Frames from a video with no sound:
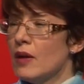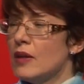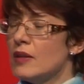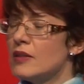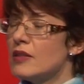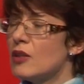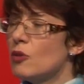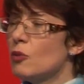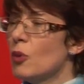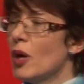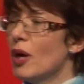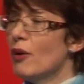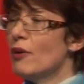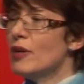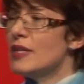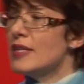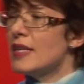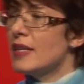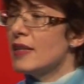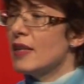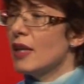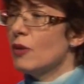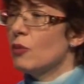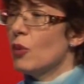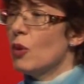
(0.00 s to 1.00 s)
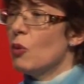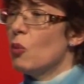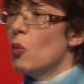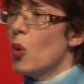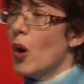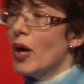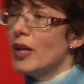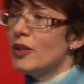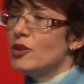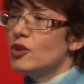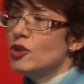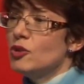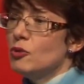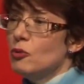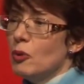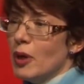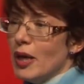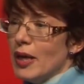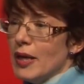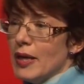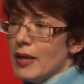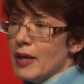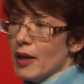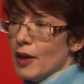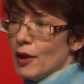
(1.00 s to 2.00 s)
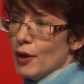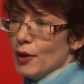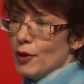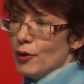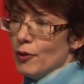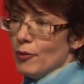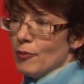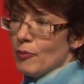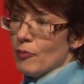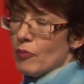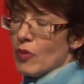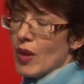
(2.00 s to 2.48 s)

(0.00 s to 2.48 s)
So where is it that we want to really go?